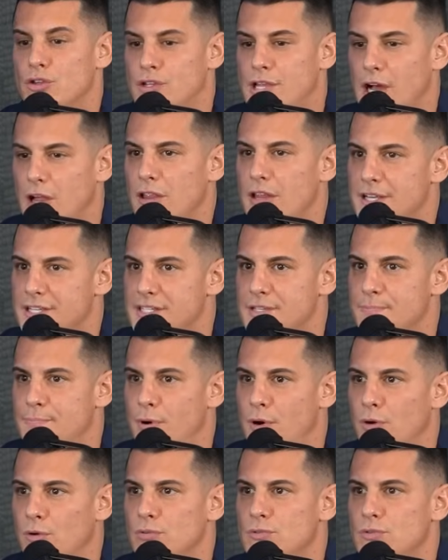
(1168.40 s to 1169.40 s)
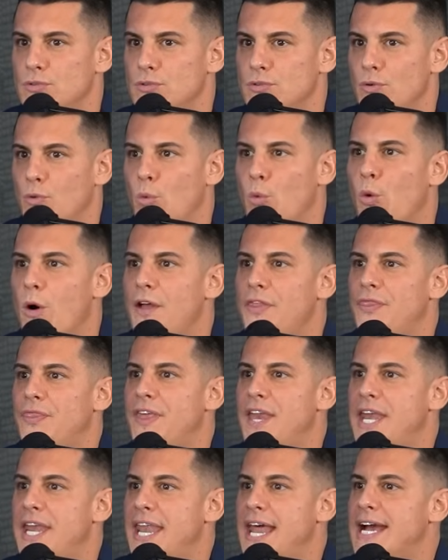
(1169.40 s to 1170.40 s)
tell us about what
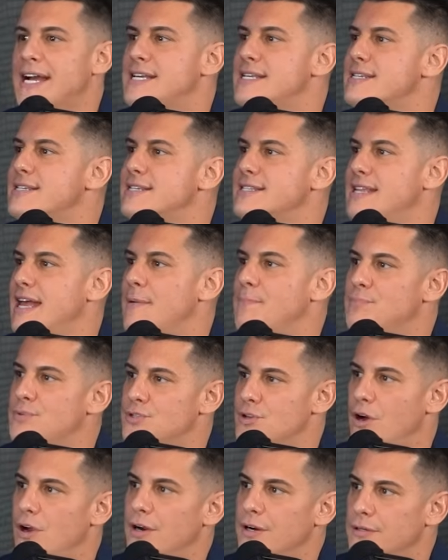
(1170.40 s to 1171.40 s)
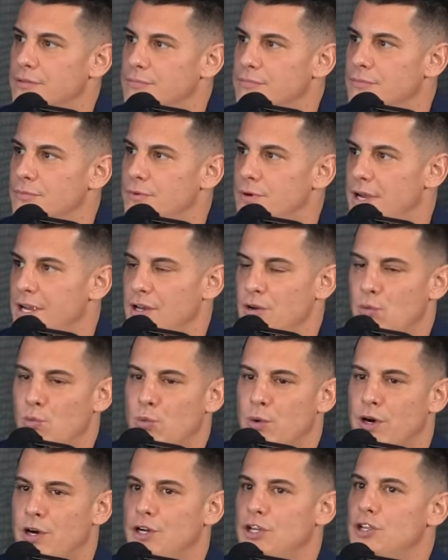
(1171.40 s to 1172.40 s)
the next steps are, right? Yeah.
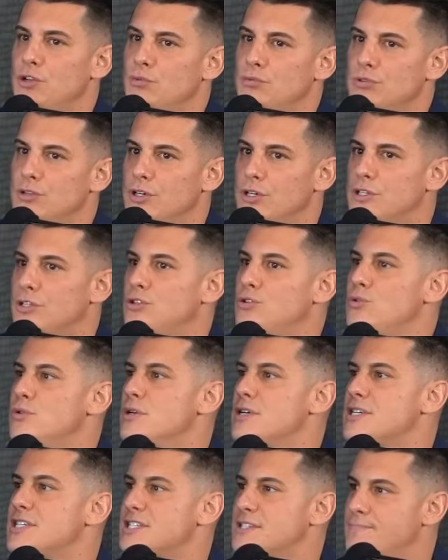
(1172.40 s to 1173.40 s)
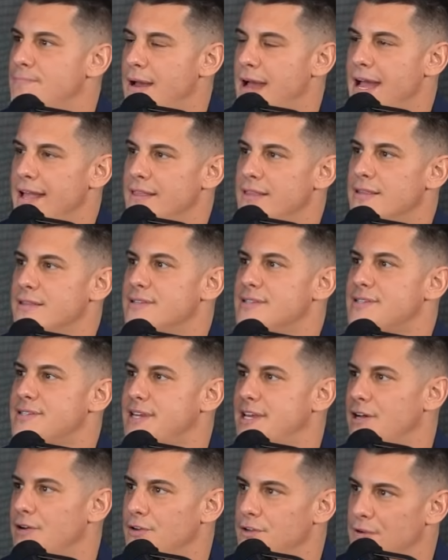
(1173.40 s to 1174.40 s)
Where you look to expand and
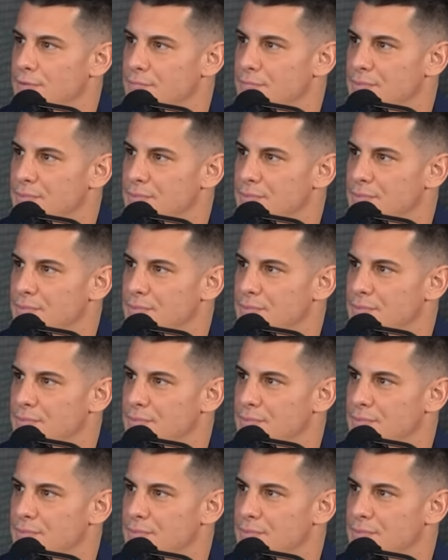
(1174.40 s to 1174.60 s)
scale your